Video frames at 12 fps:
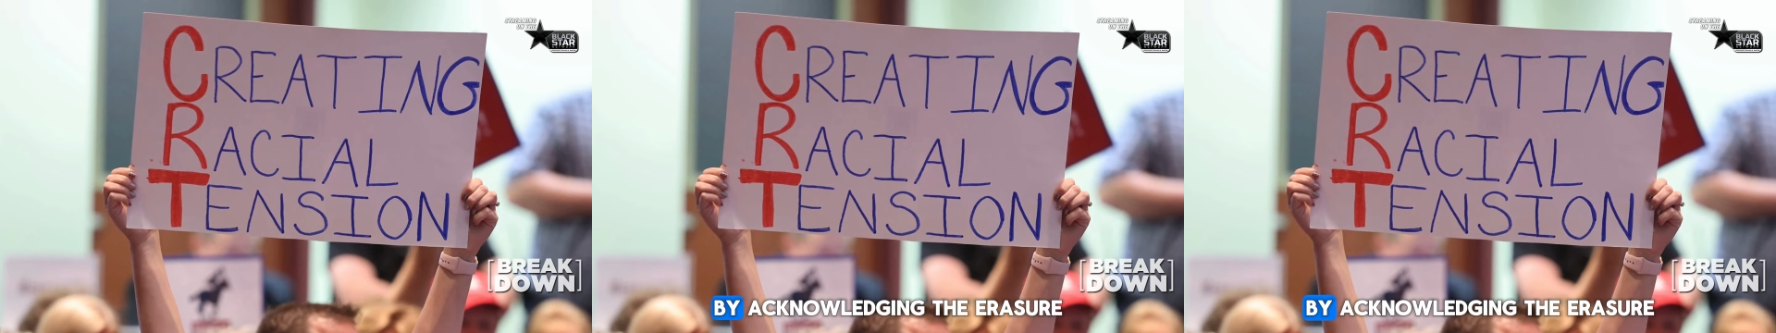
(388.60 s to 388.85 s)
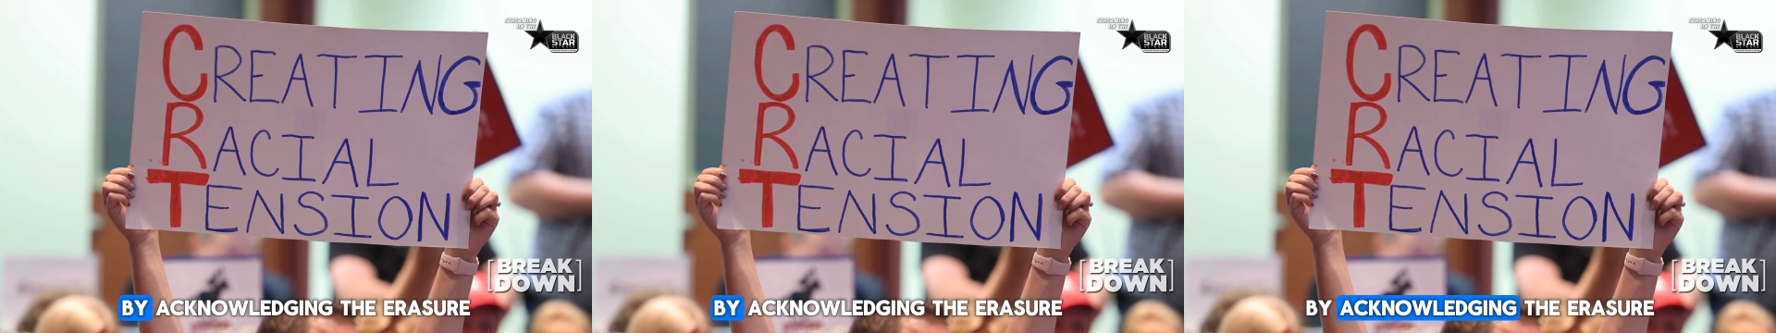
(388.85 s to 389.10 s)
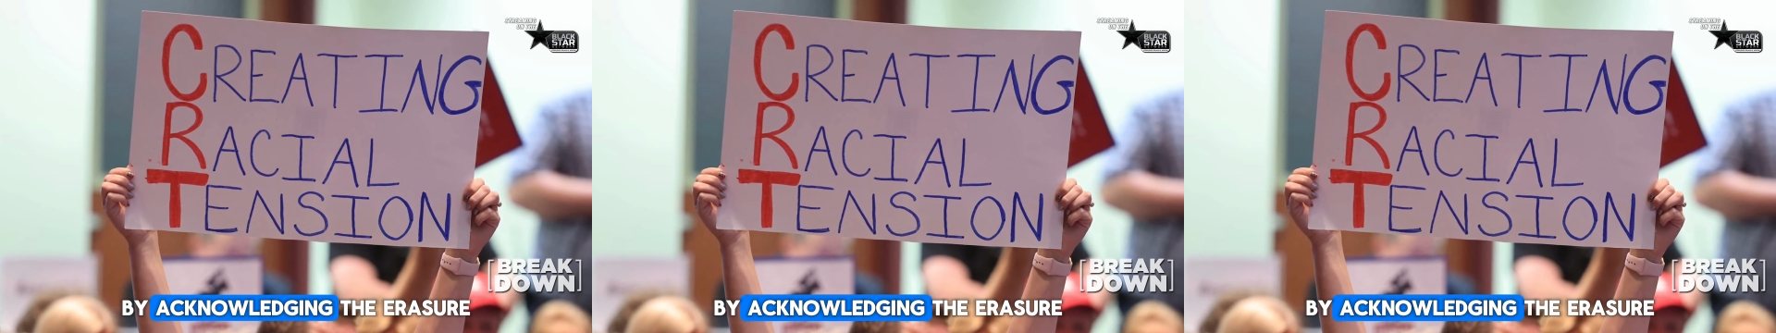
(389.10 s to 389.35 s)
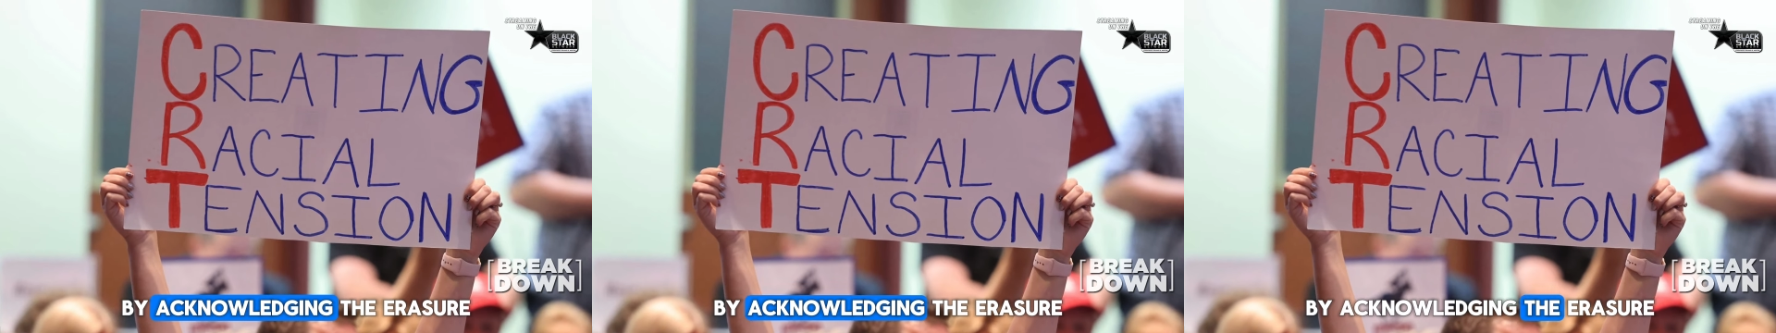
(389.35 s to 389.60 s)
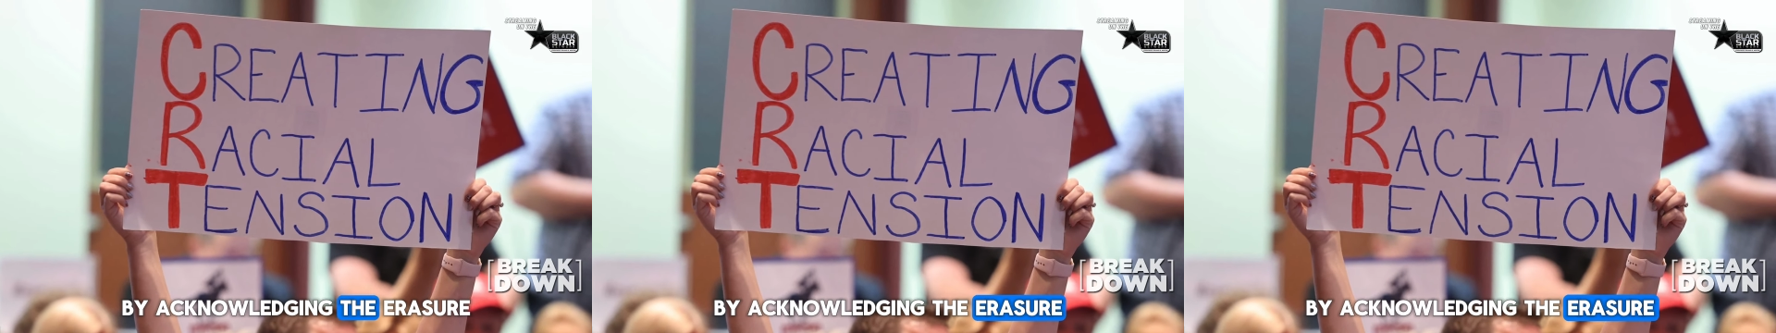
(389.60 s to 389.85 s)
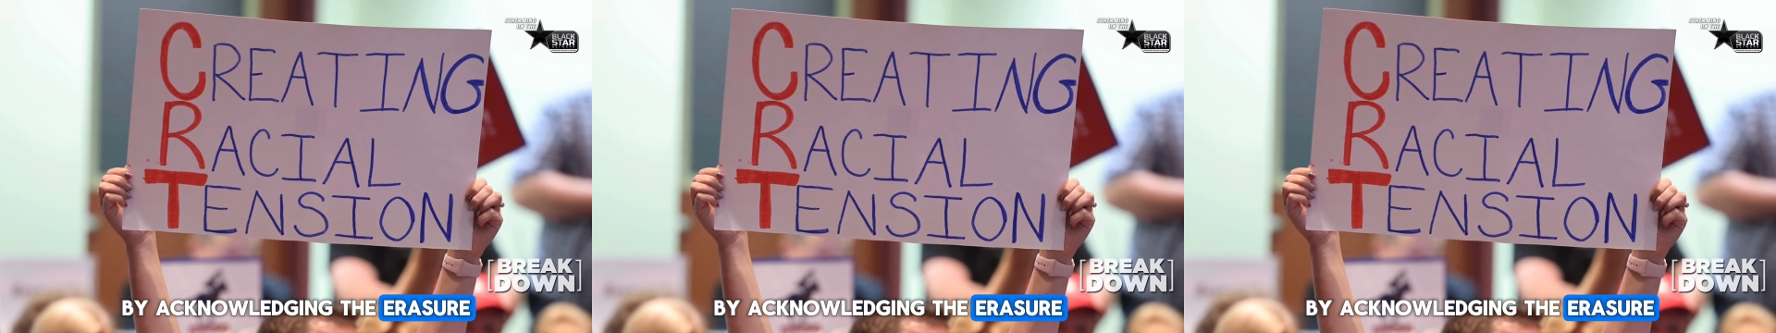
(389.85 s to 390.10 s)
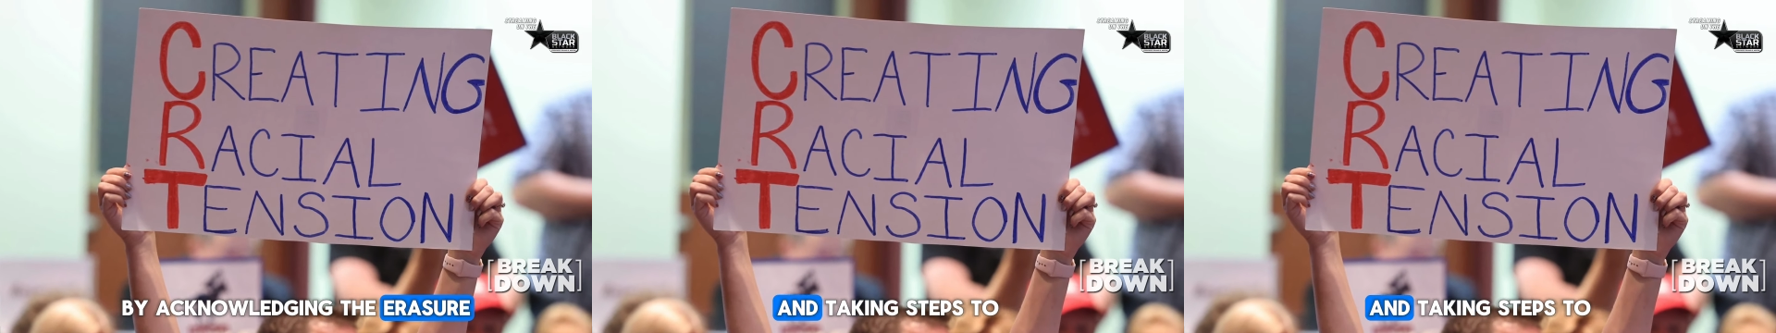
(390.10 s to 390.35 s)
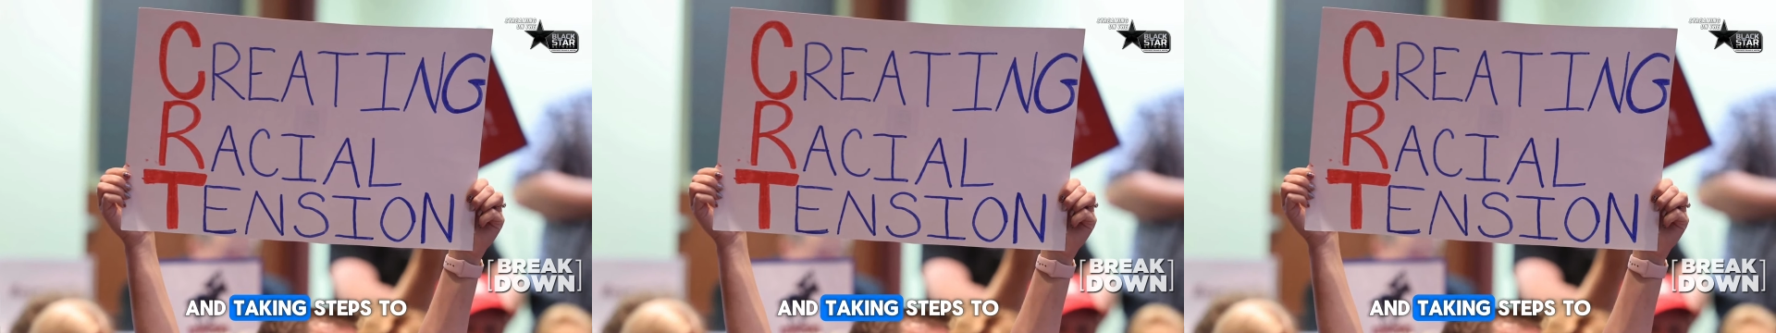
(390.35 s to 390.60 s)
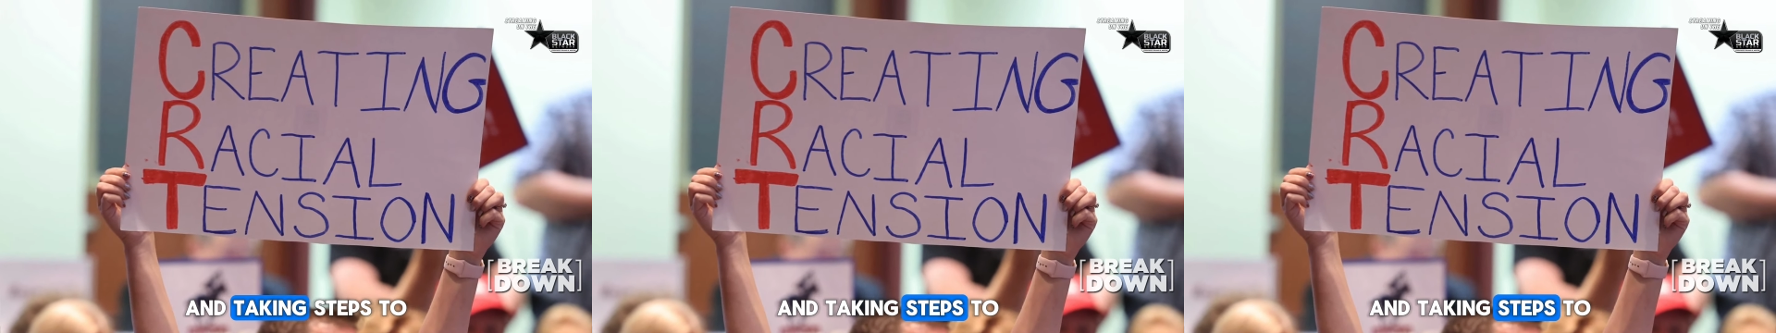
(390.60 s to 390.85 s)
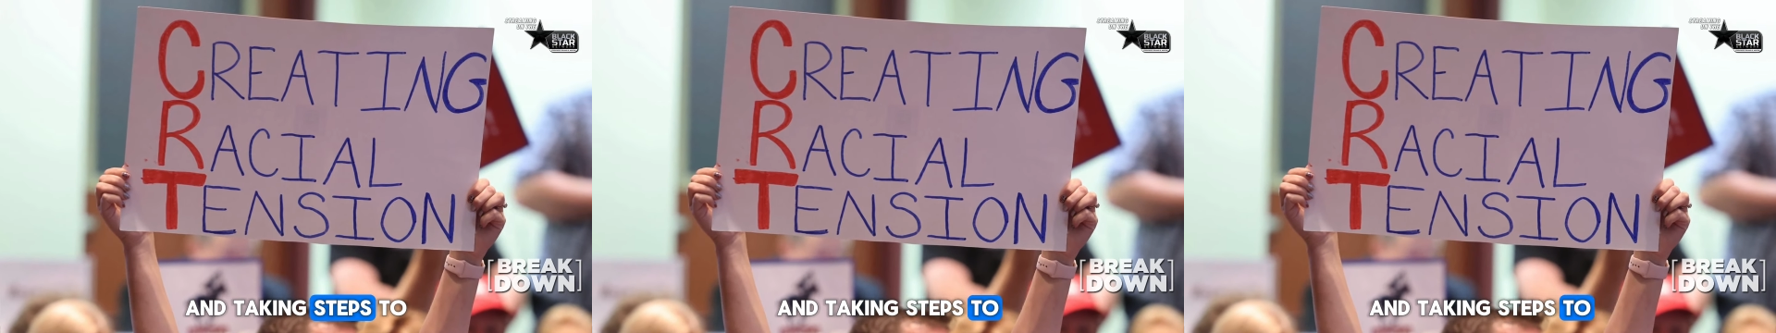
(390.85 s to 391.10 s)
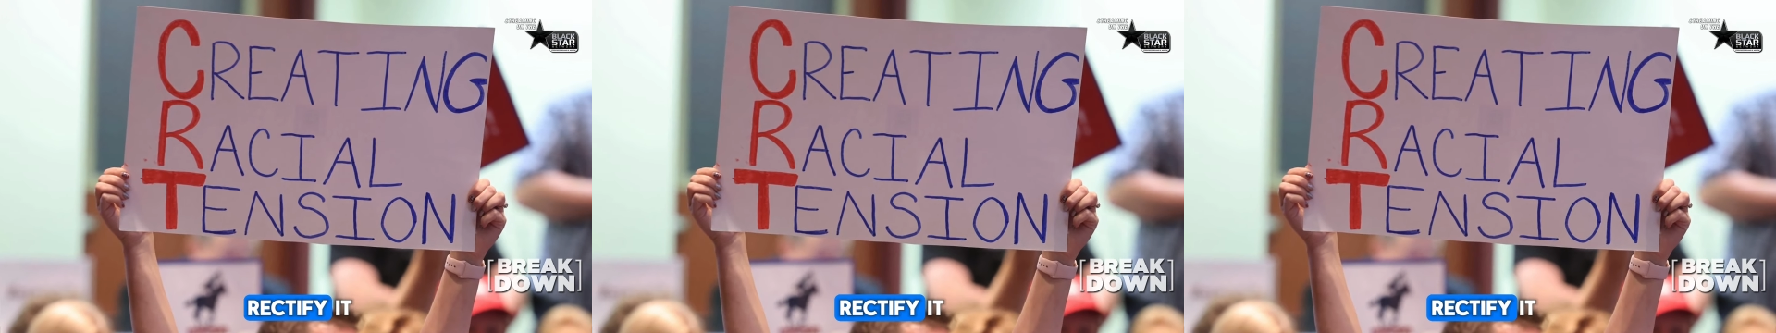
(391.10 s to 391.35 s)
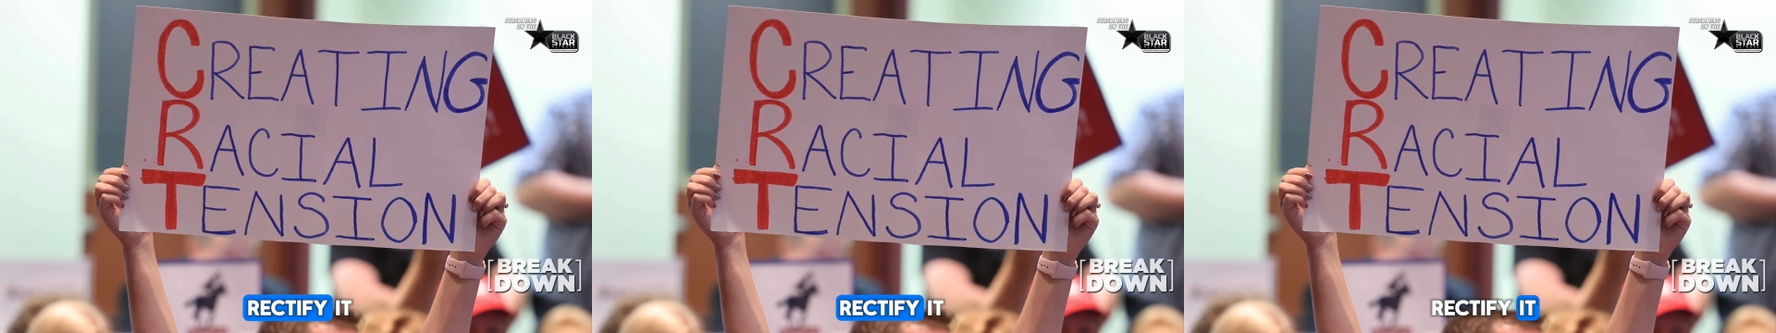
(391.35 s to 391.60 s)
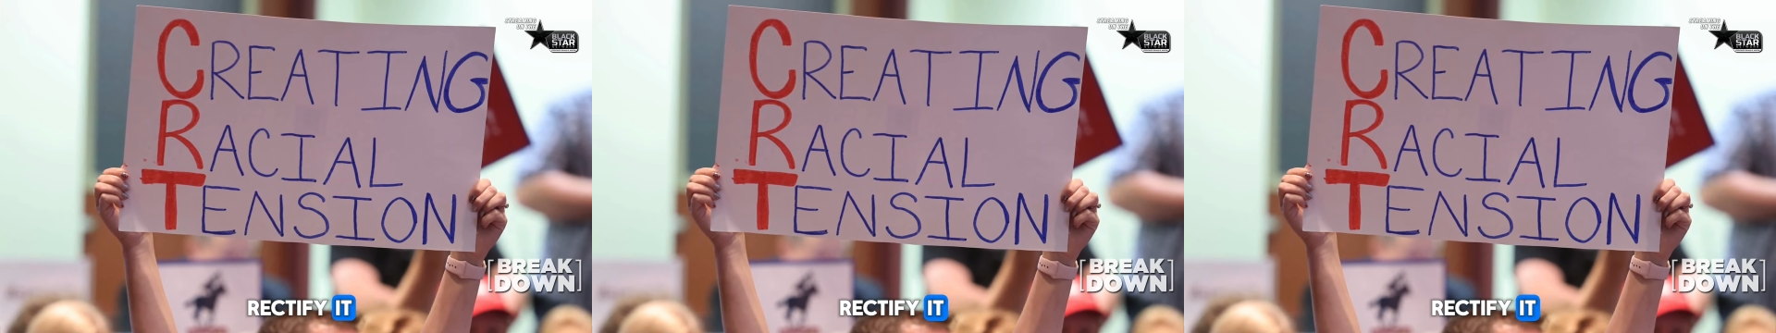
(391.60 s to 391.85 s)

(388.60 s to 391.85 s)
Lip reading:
No face is visible, so there are no lips to read.